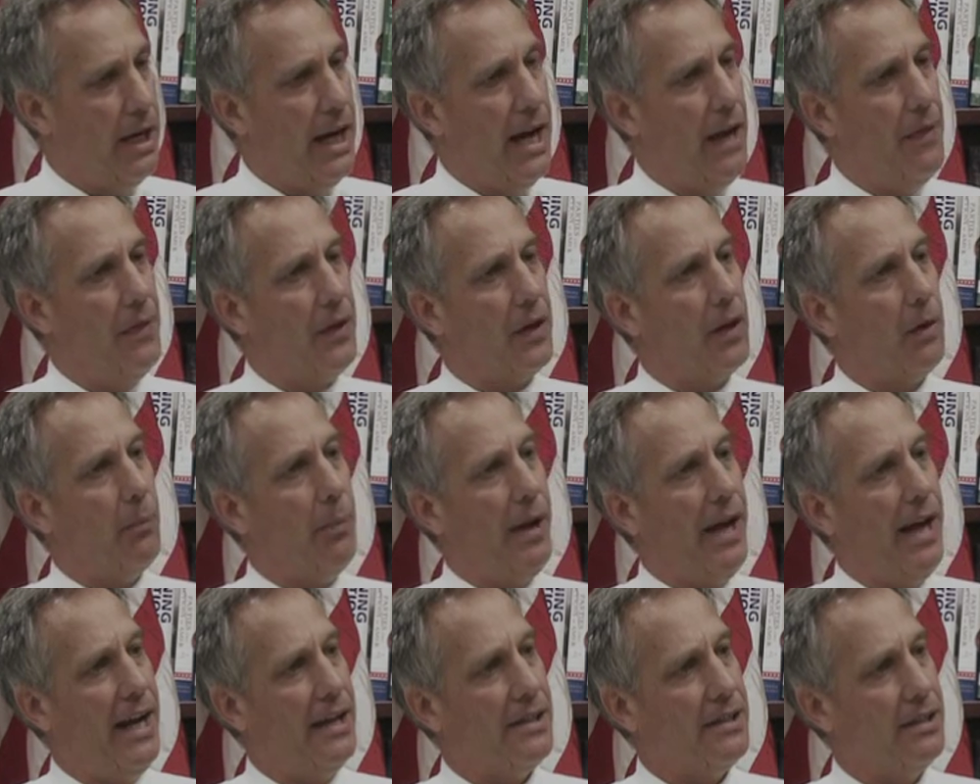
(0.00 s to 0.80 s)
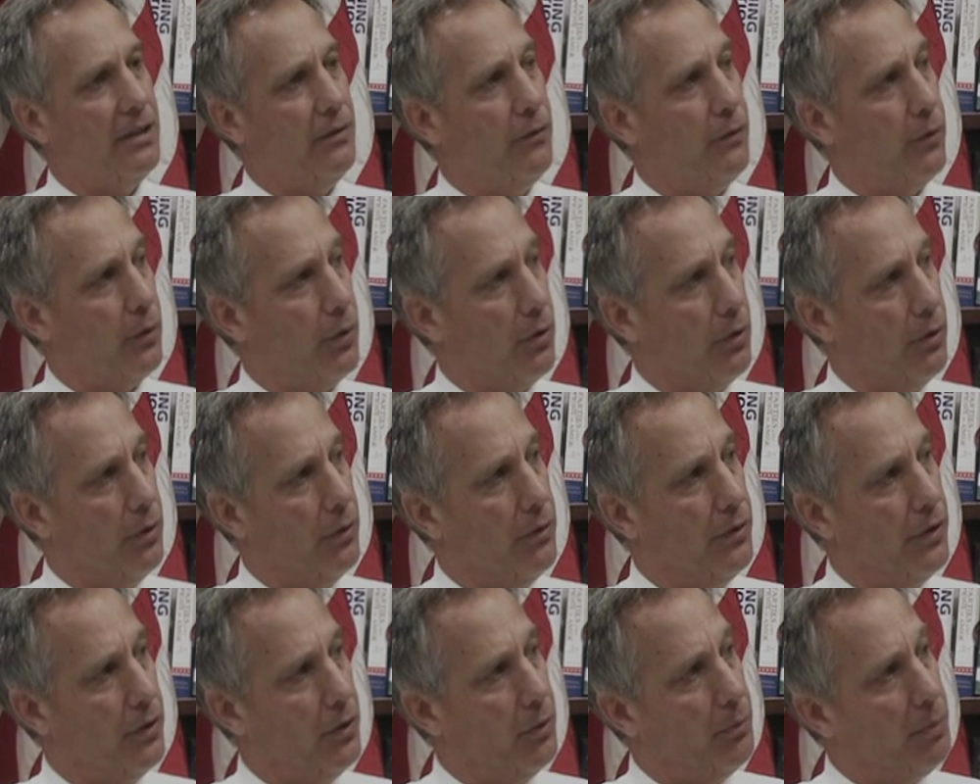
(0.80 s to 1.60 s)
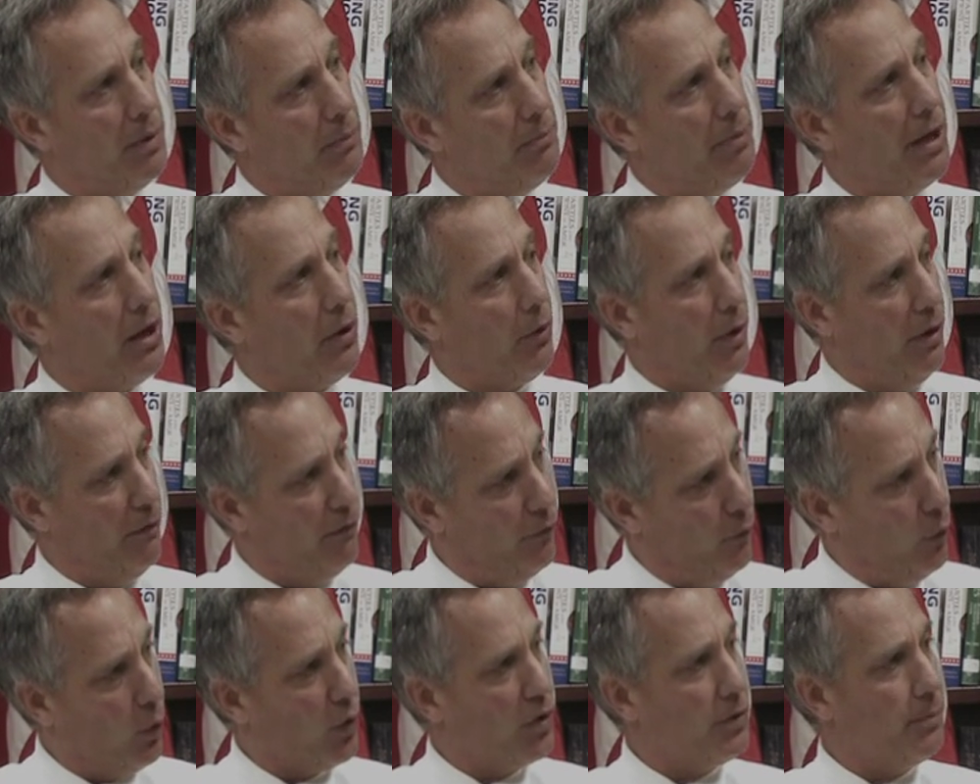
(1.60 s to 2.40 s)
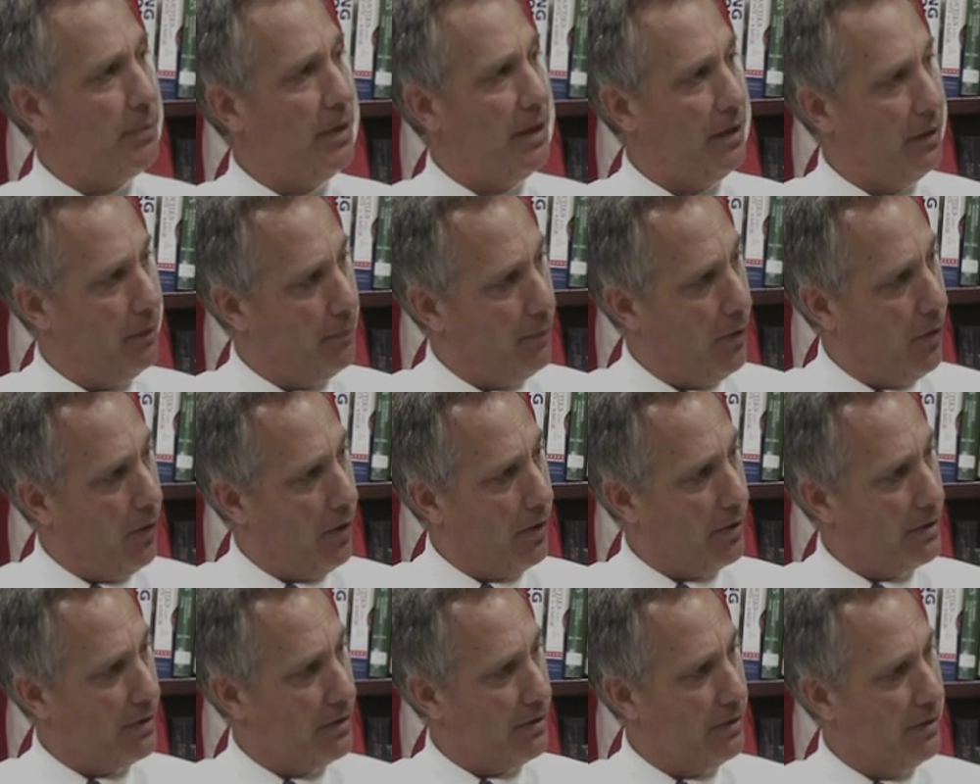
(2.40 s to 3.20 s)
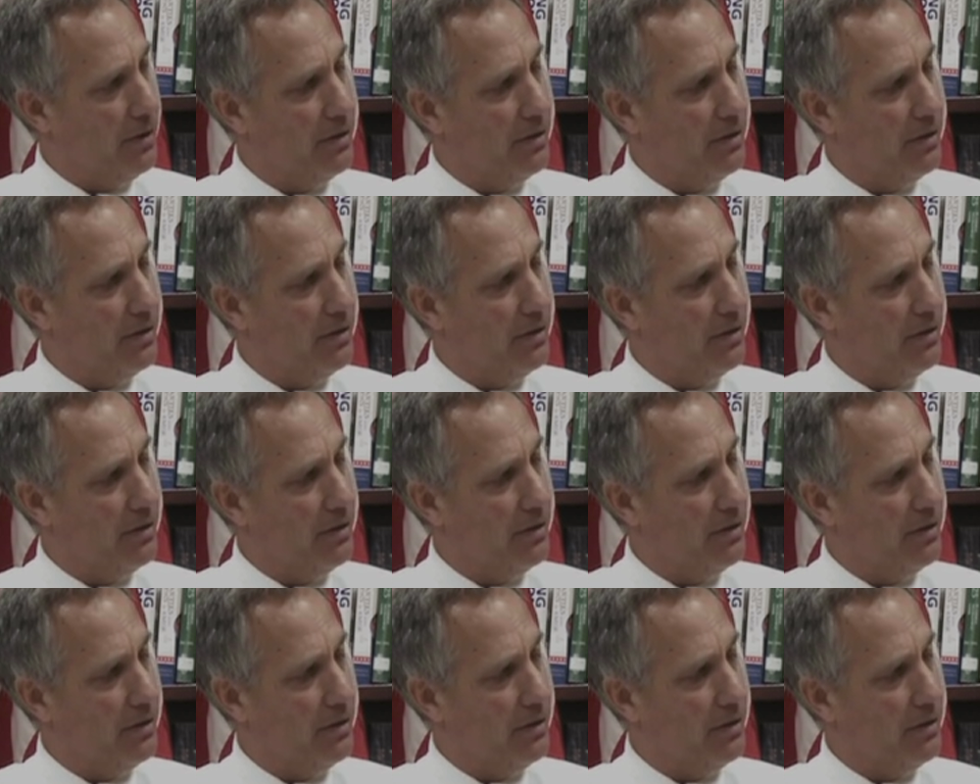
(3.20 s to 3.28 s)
and the capacity for there to be better enforcement in the parks.